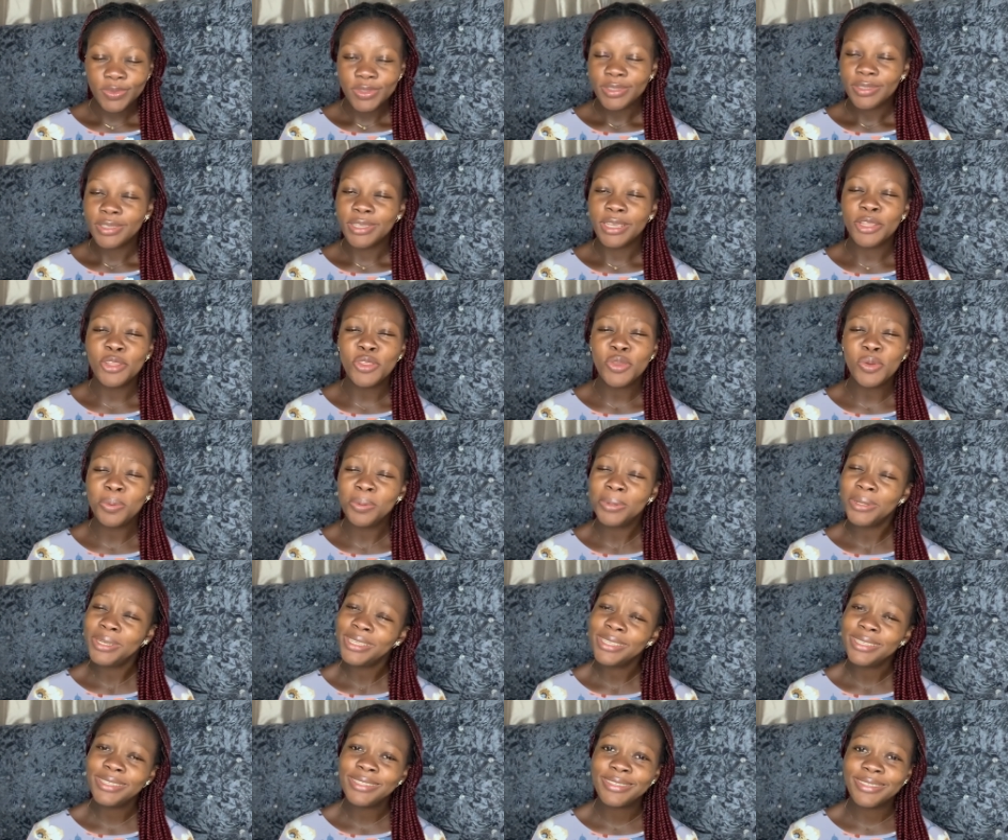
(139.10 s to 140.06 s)
can you
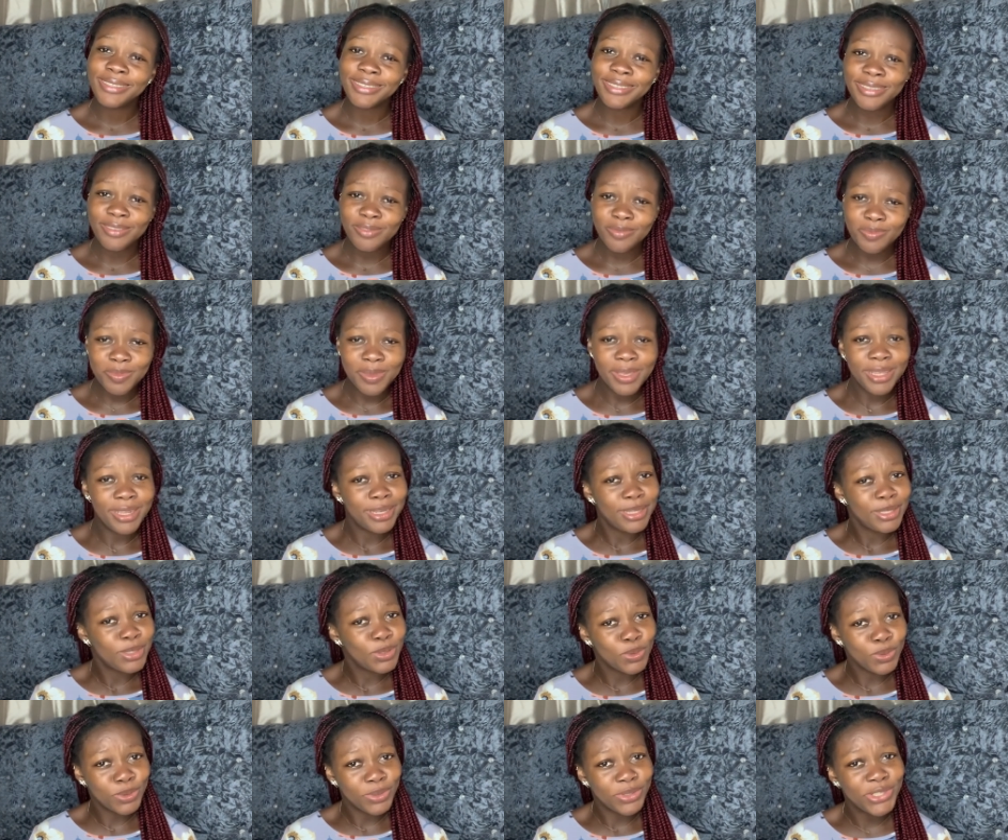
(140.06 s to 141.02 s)
please give me a
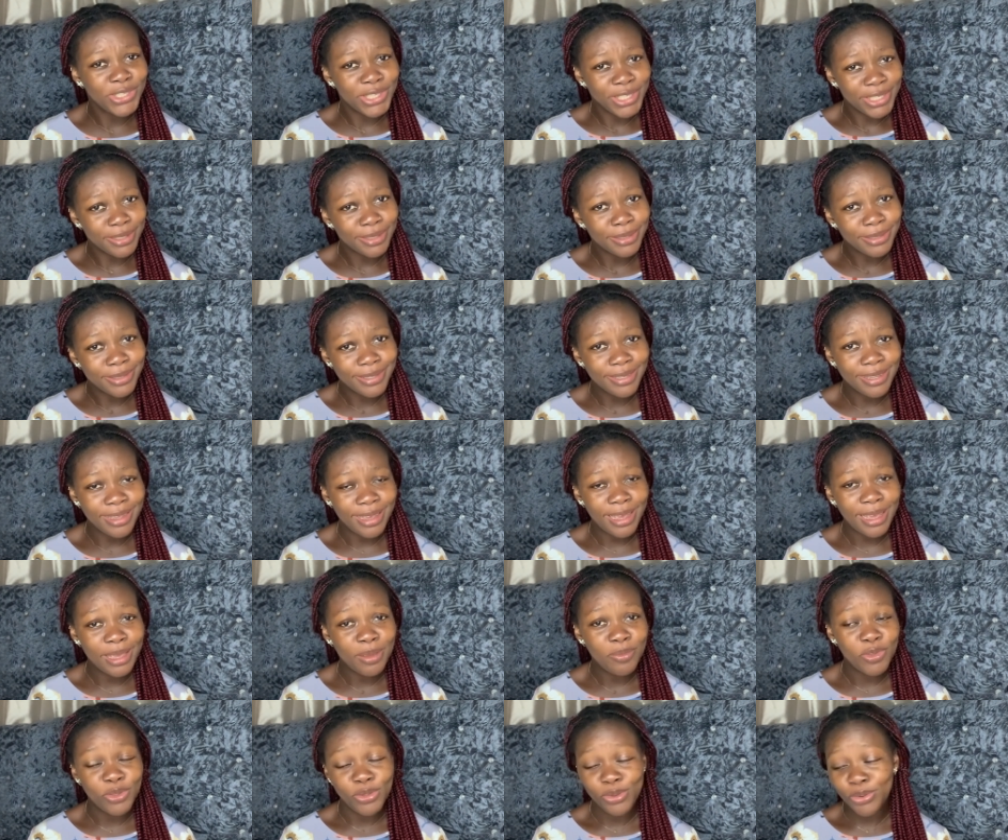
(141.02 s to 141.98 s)
little chill
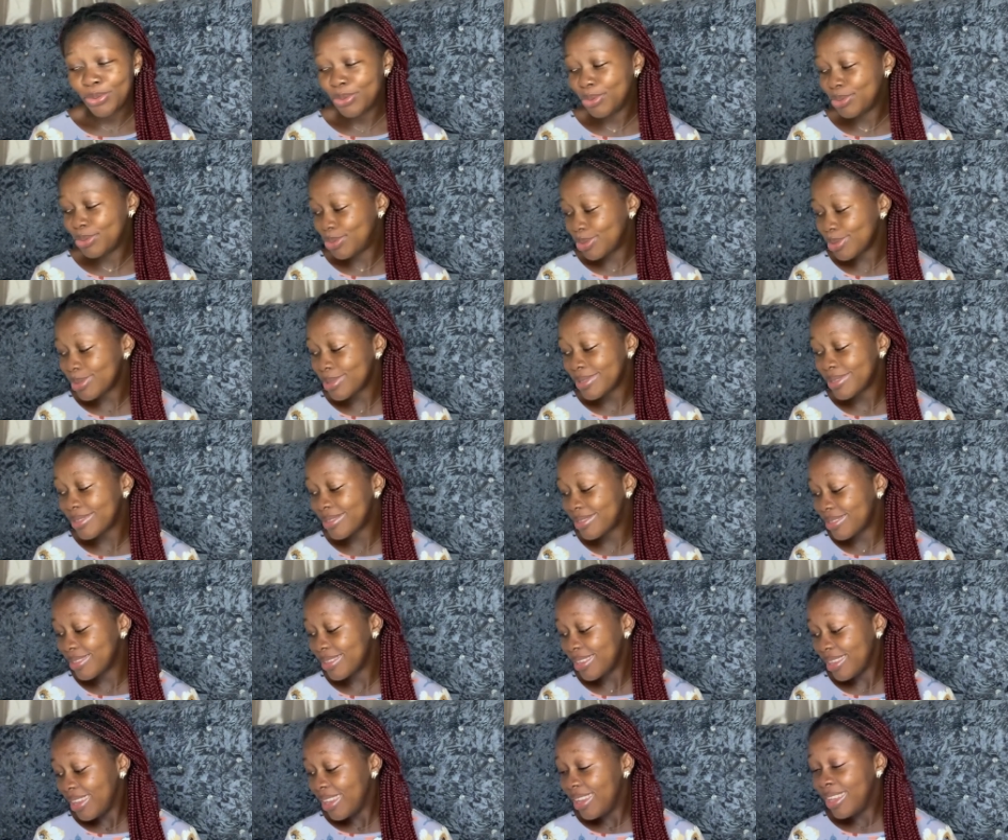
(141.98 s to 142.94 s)
time you know just
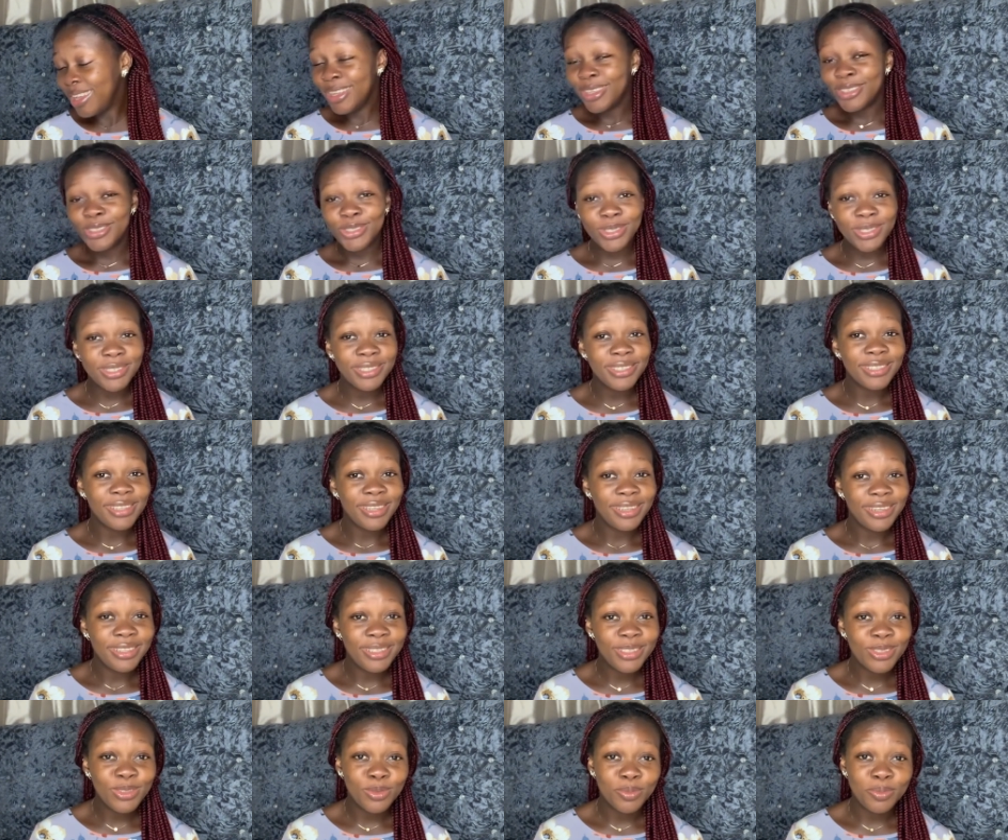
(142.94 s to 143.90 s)
just a
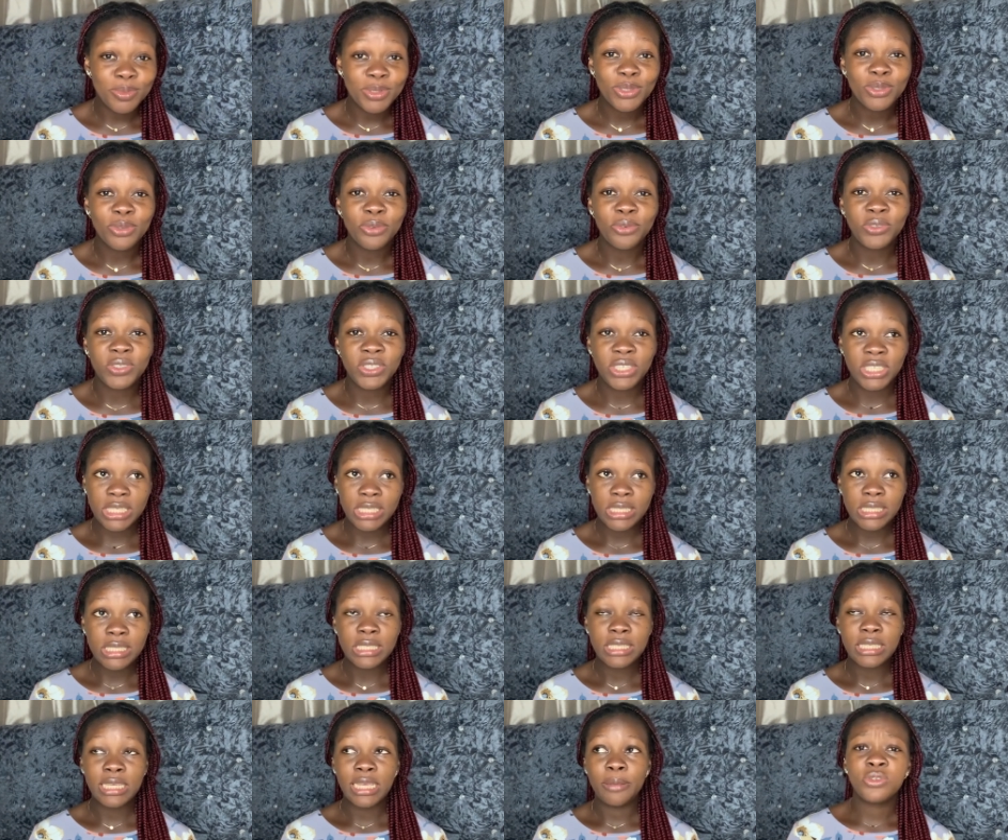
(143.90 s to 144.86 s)
little bit of chill
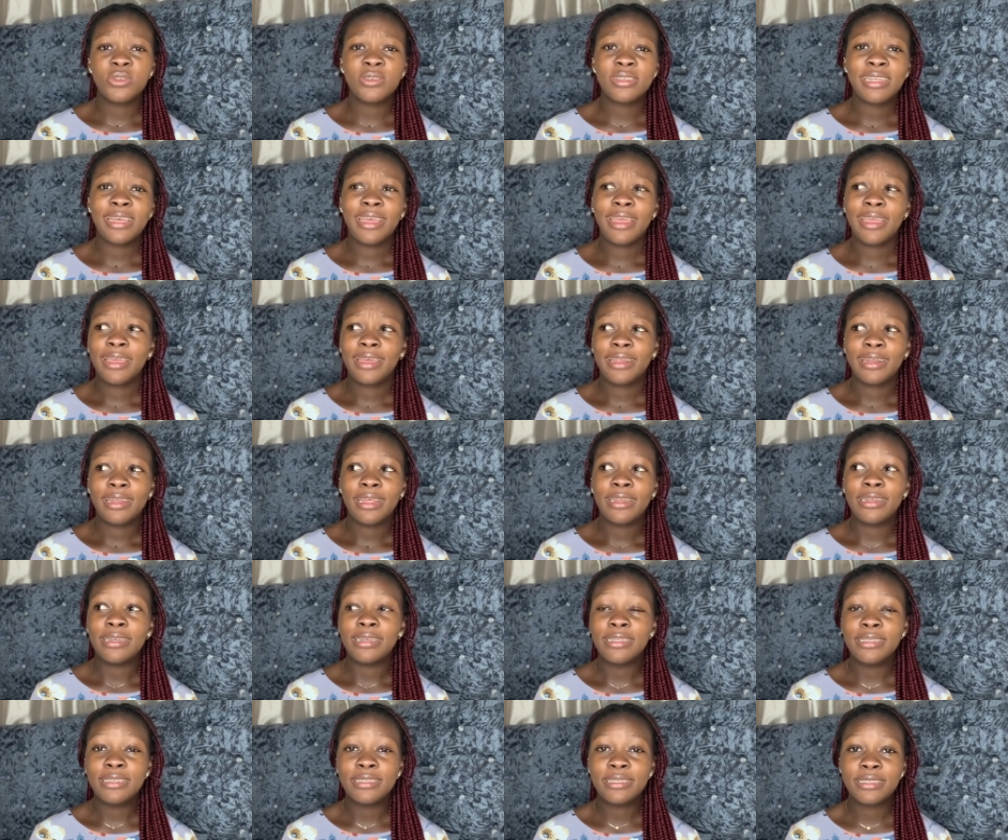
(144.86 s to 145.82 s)
time so that i can at
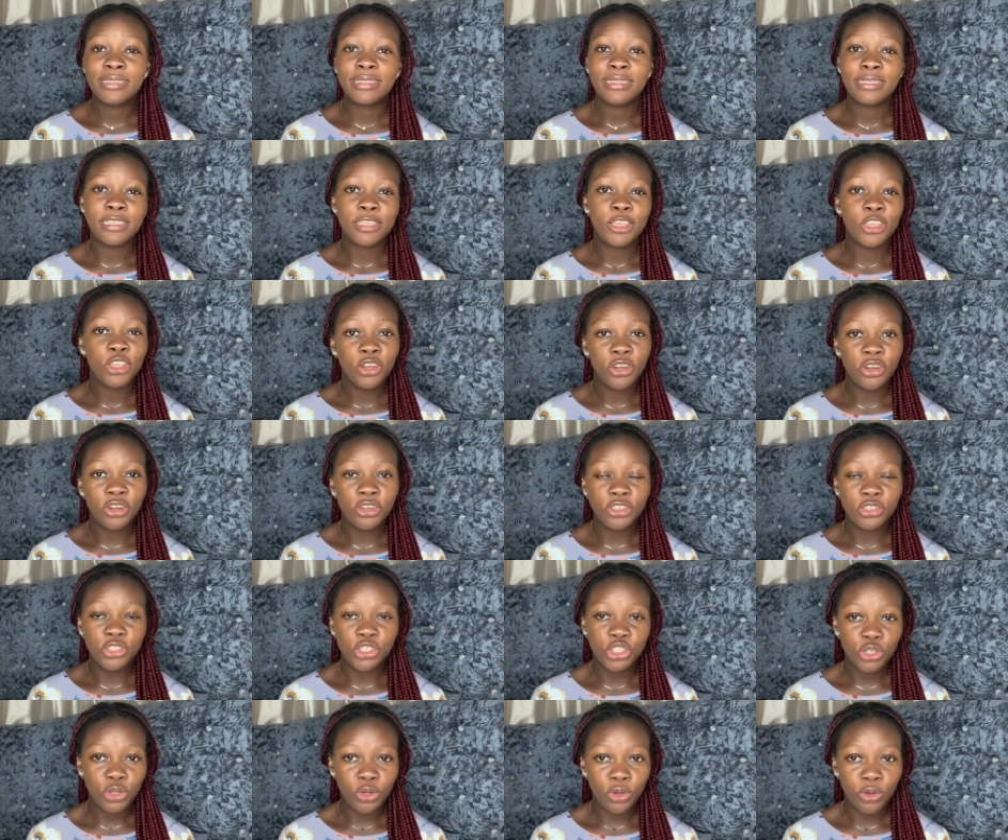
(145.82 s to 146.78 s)
least secure a
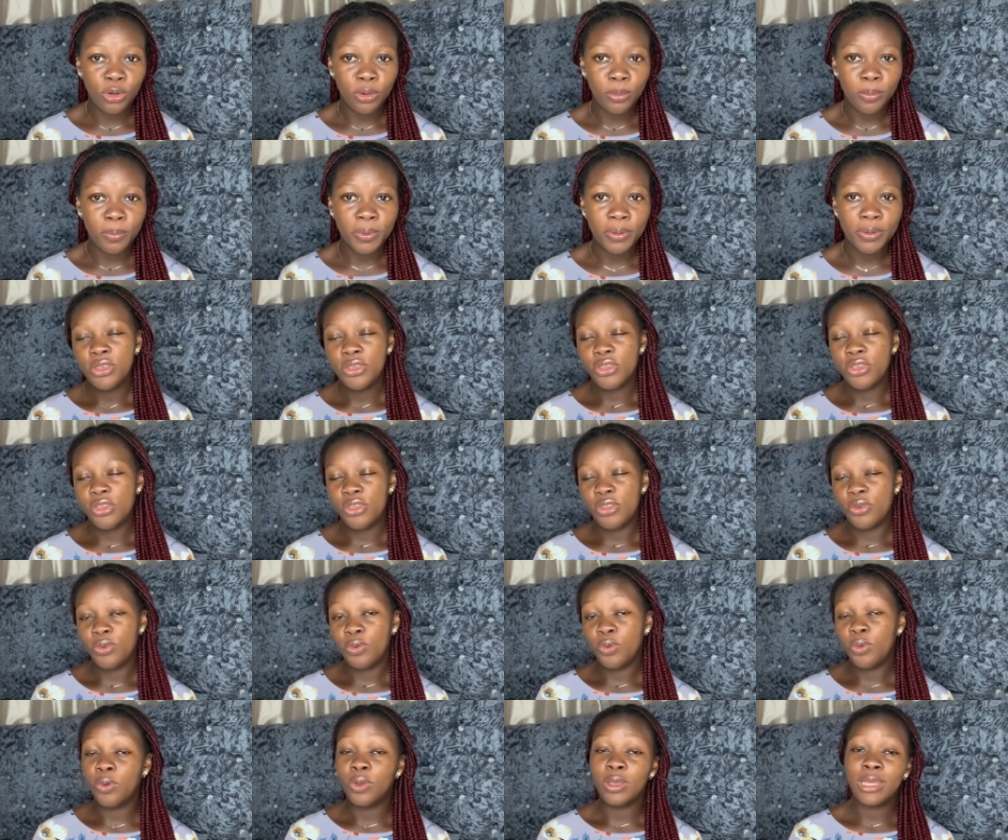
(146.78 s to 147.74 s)
job you
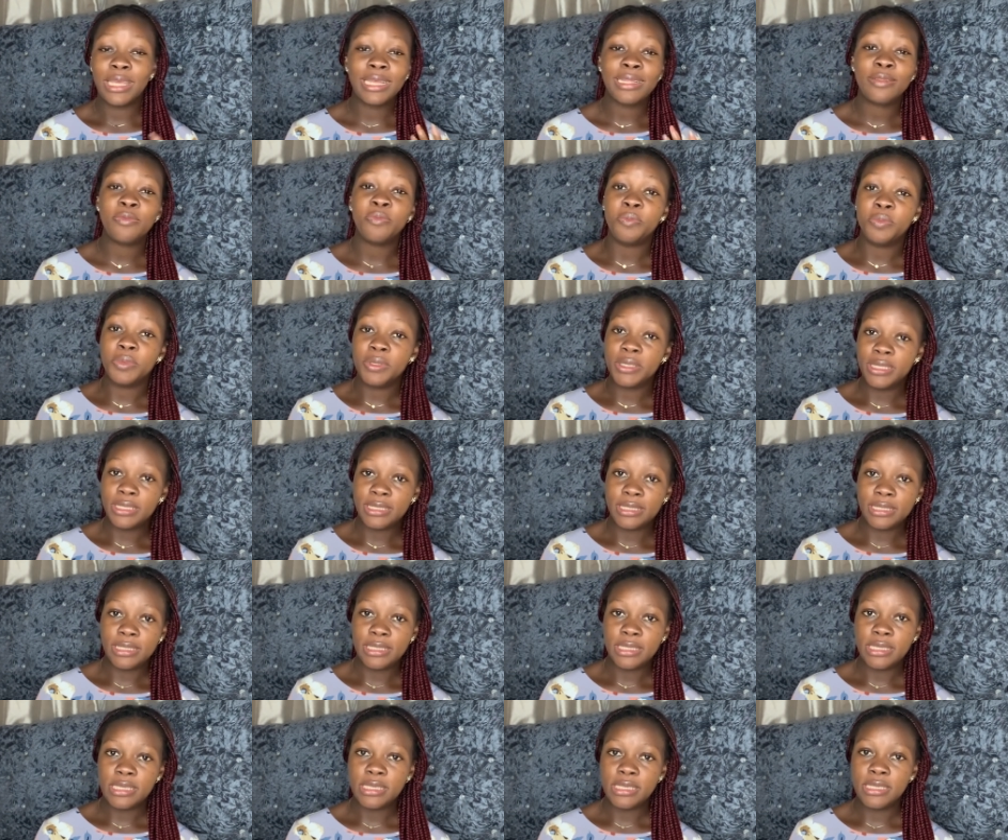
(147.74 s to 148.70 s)
know get
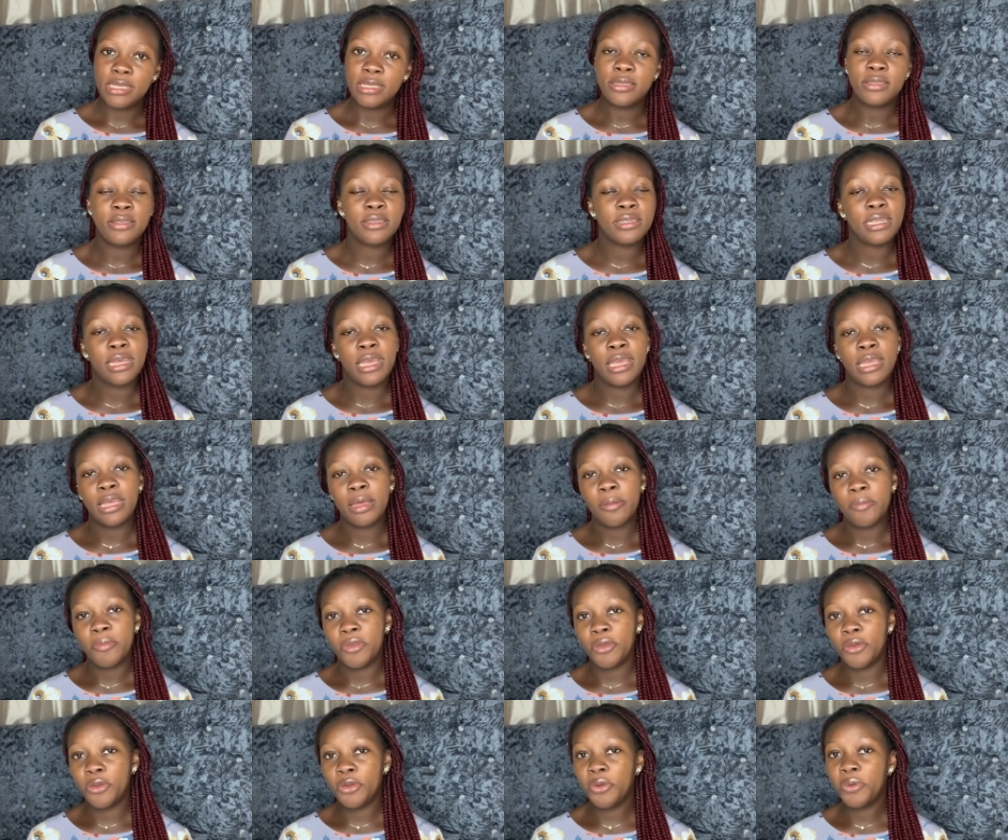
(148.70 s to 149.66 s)
busy so that i can
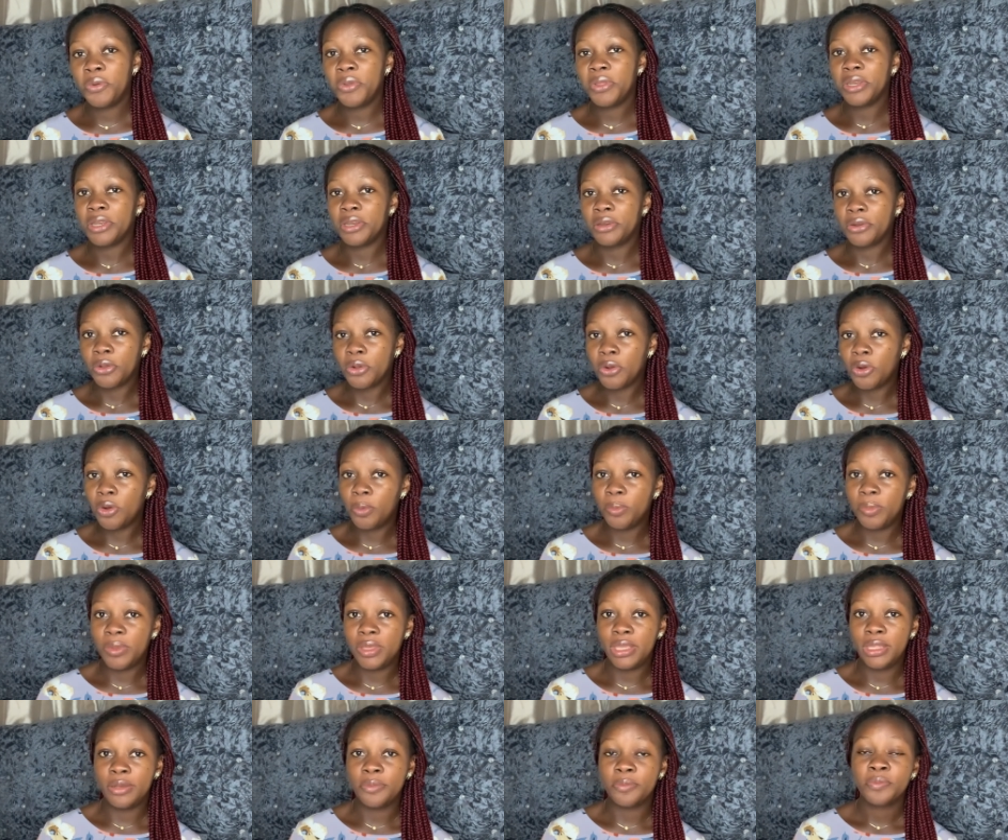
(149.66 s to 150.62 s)
be going and
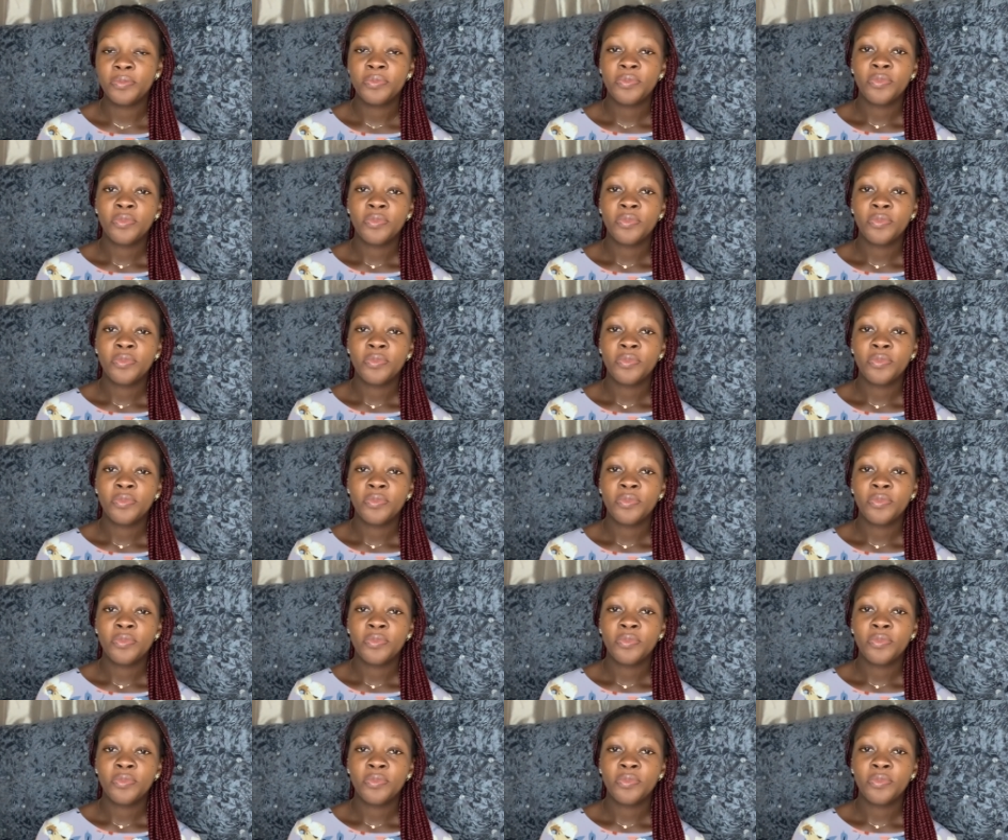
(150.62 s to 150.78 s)
coming